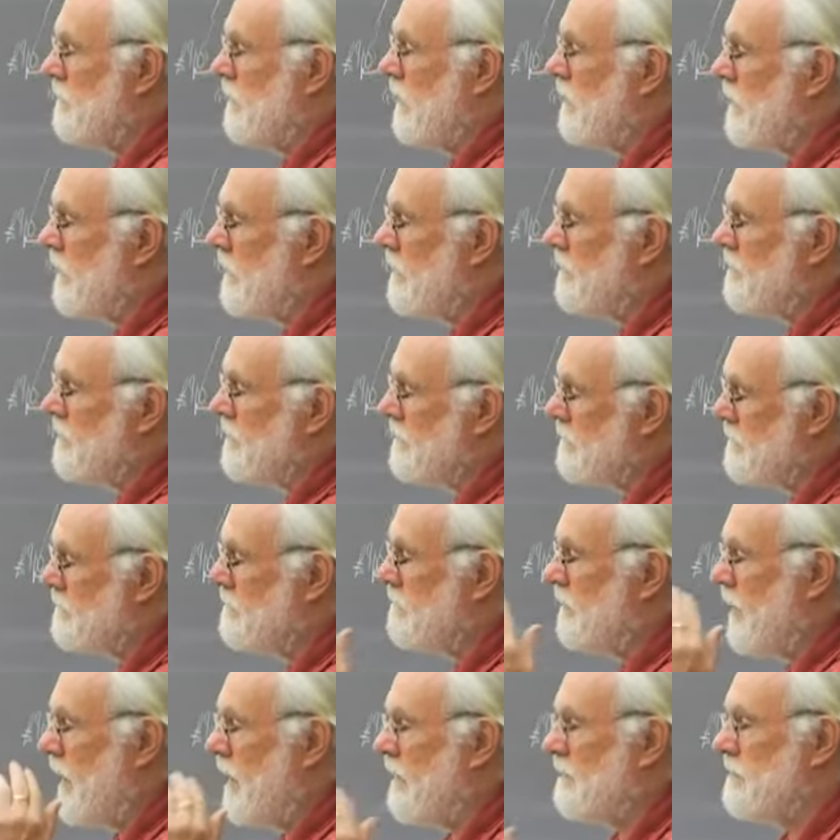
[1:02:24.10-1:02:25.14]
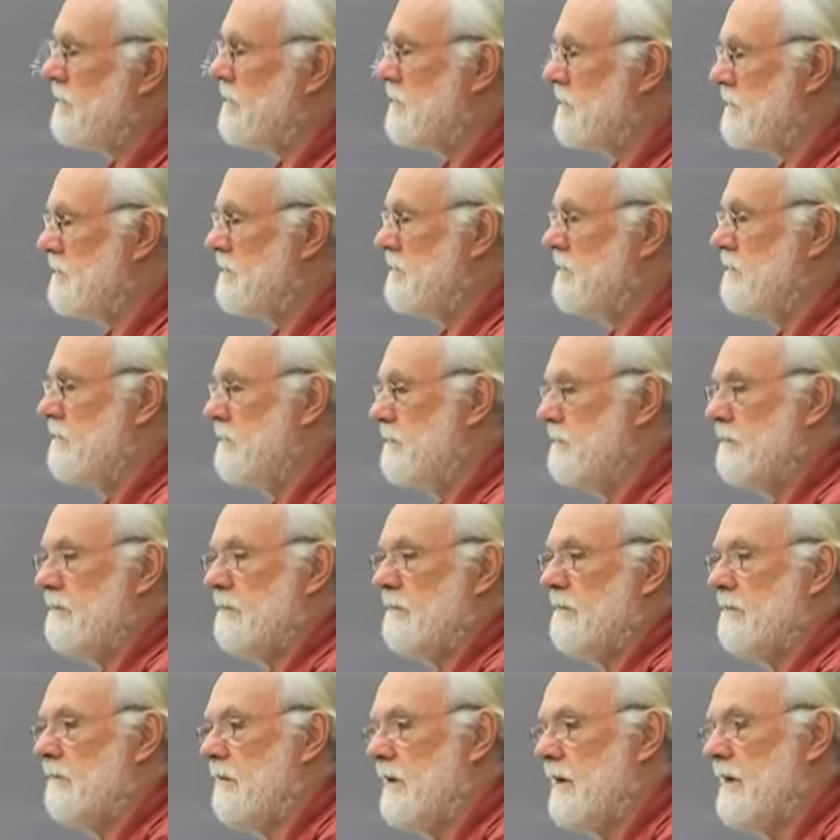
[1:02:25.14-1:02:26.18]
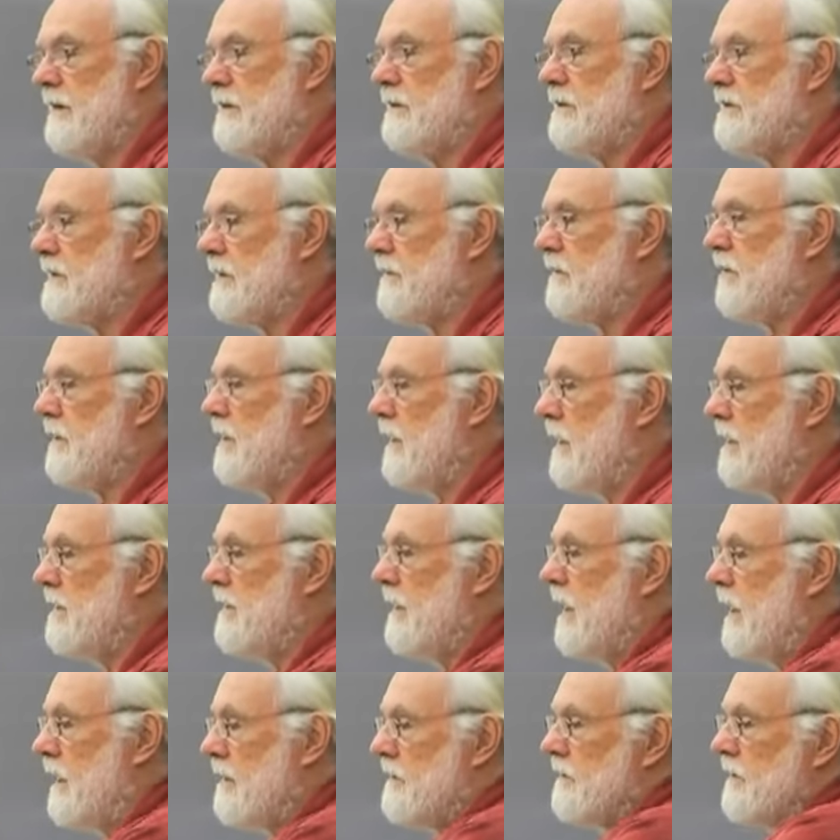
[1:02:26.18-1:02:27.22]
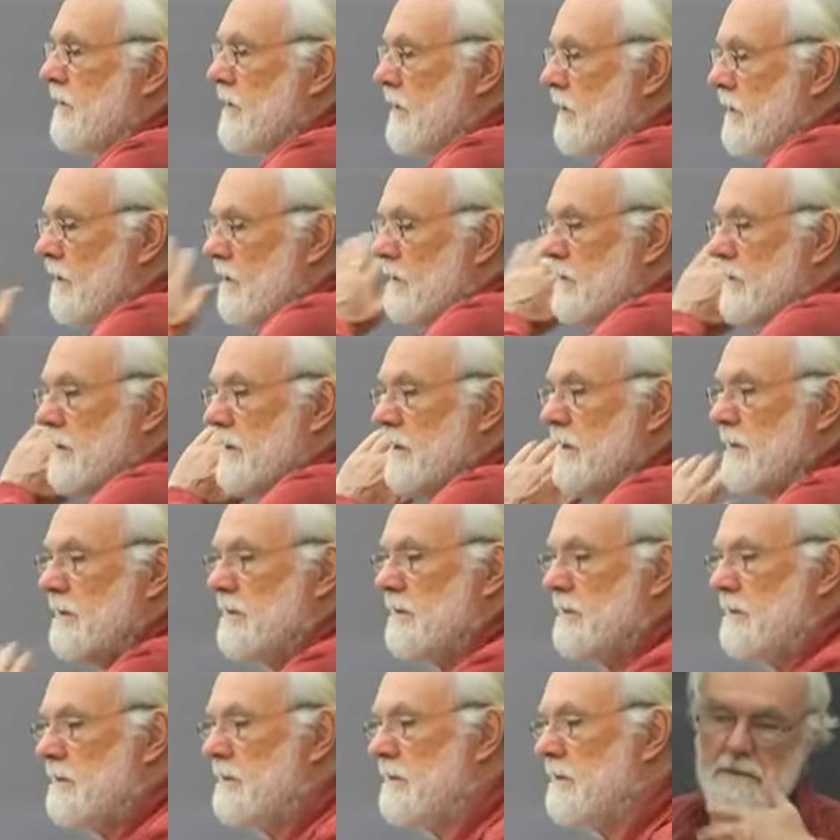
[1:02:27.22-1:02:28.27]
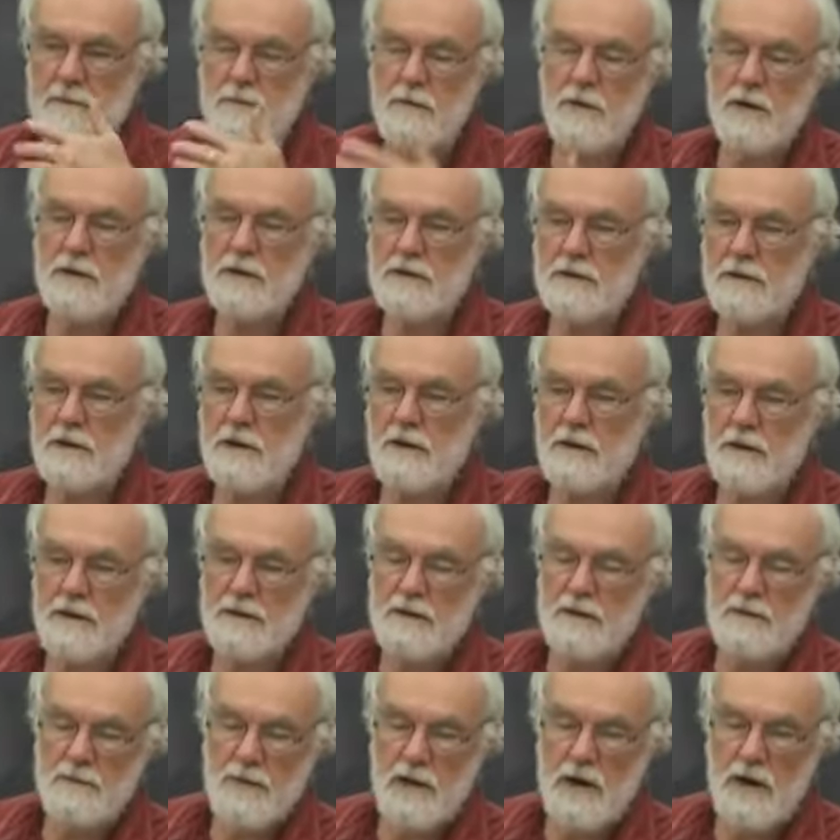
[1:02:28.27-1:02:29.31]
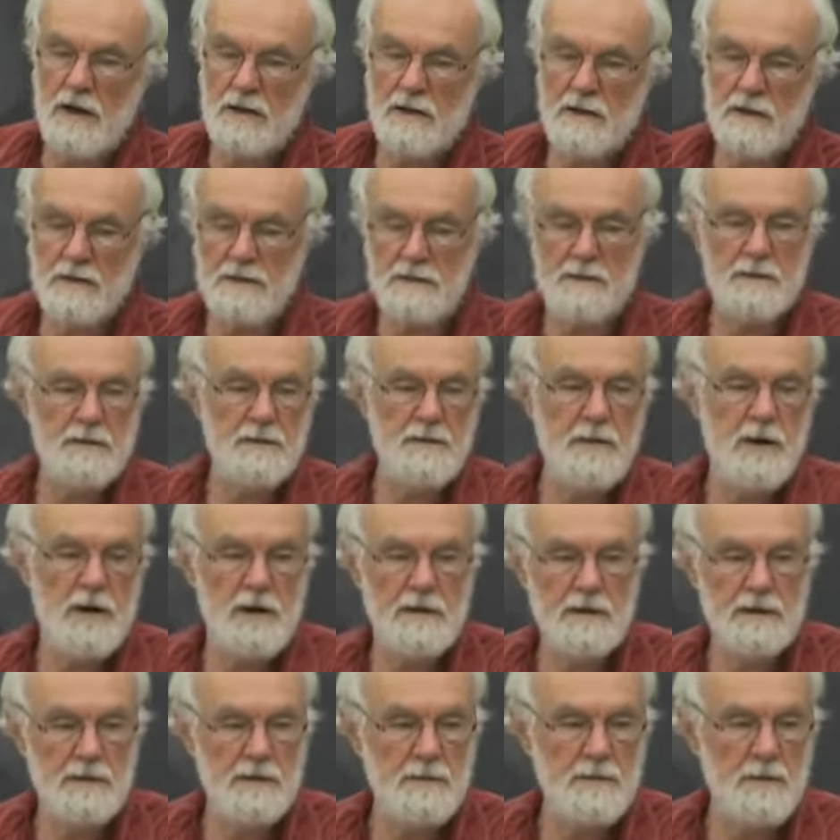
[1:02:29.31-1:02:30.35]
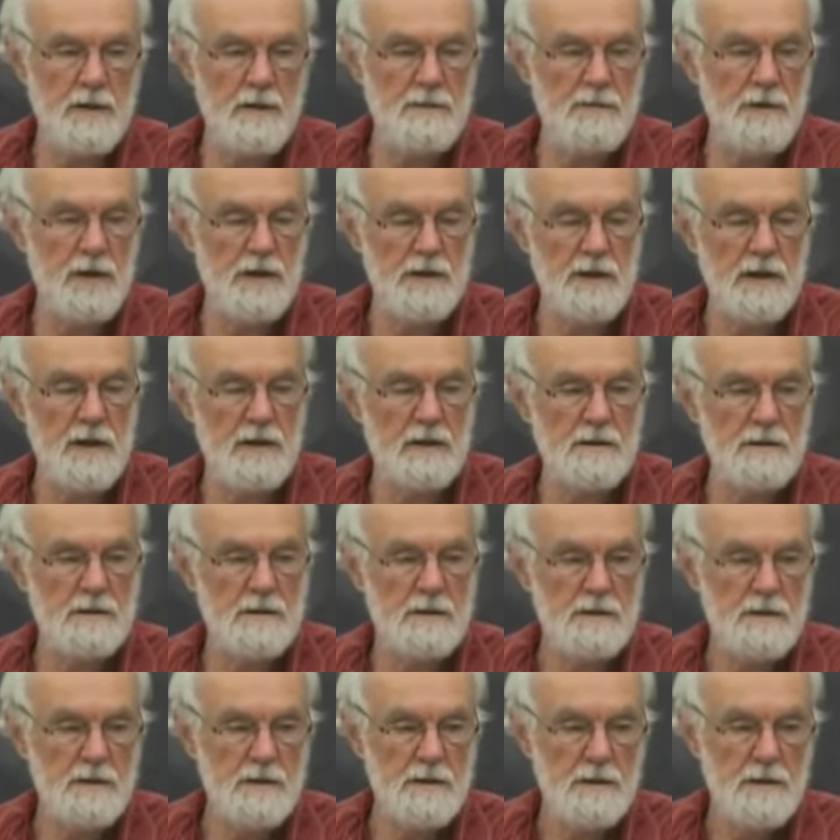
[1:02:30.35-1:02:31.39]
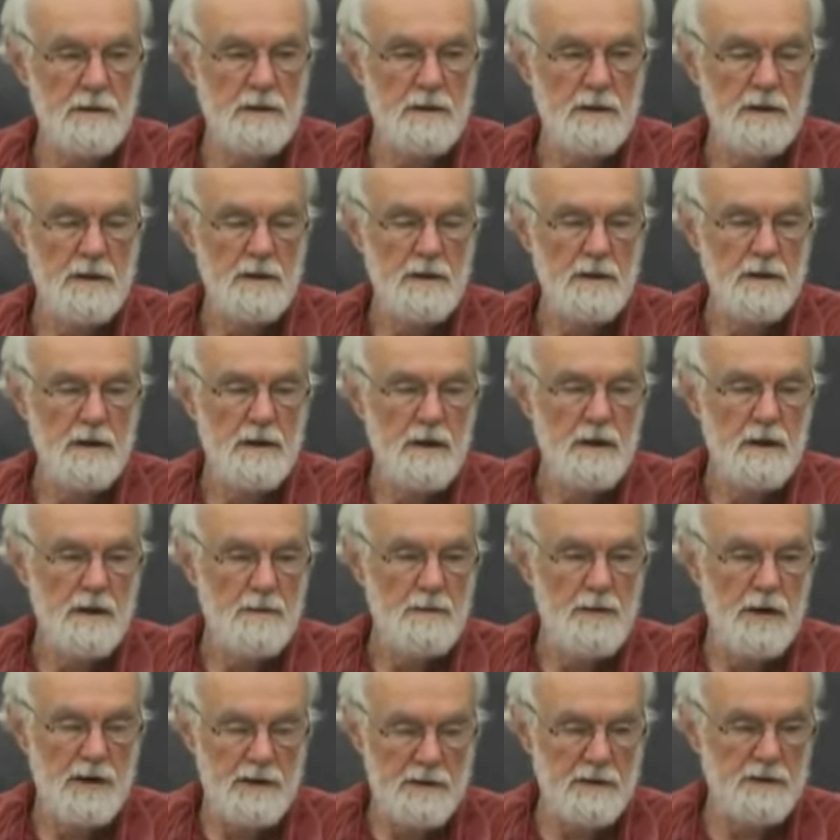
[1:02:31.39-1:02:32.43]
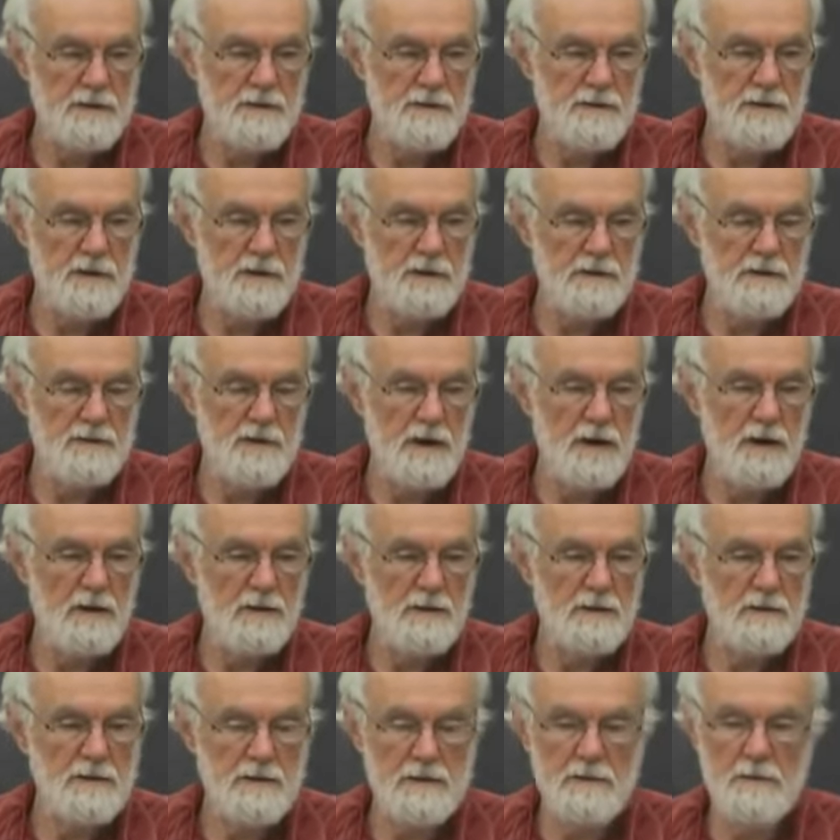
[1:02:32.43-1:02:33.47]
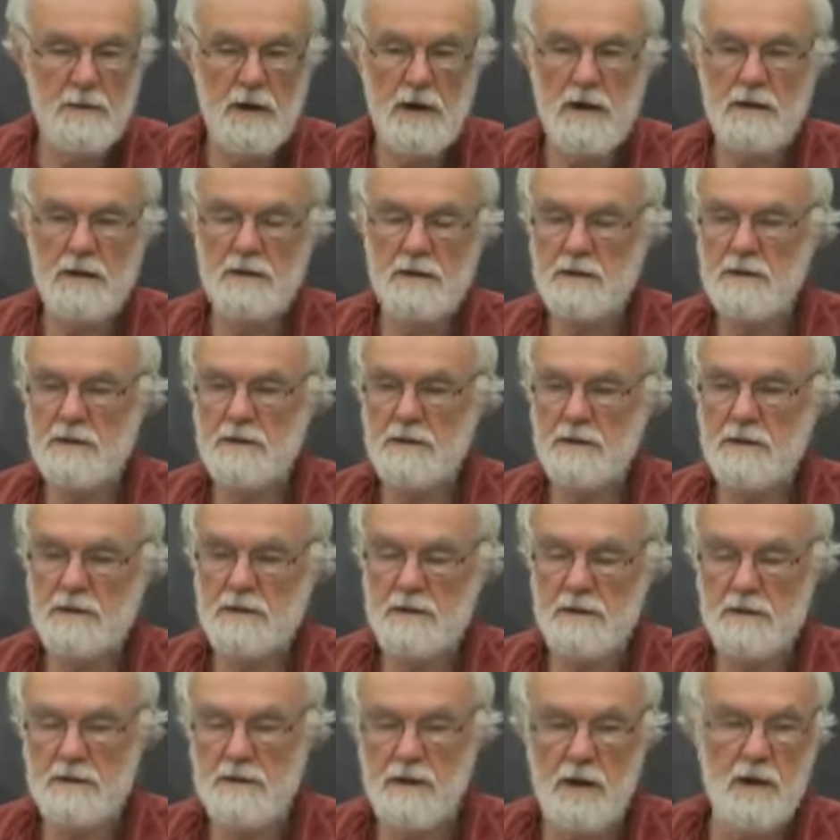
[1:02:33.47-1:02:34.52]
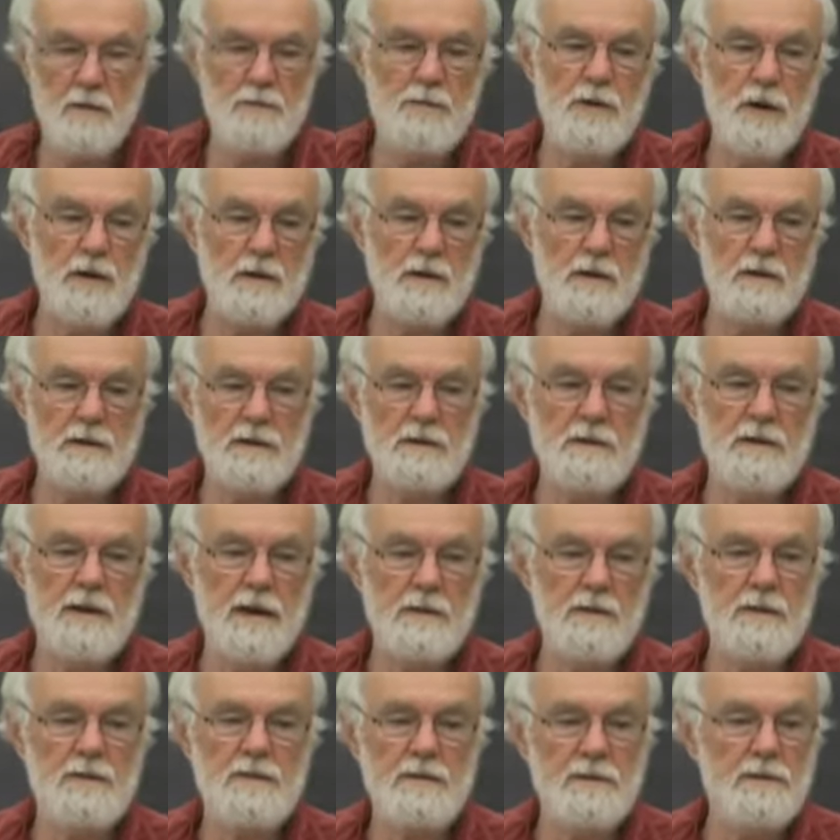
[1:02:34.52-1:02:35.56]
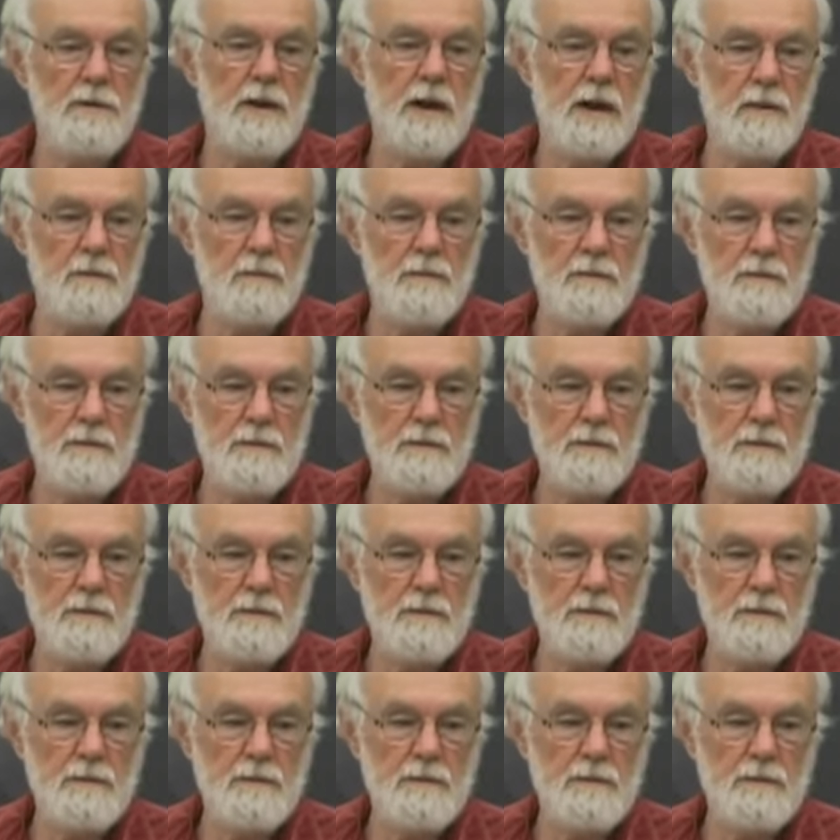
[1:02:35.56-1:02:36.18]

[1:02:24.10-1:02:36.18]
100 pounds a week or something like that for the whole year. Workers are going into the market and demanding a, a product, but as, as far as the market is concerned, no product is coming from them.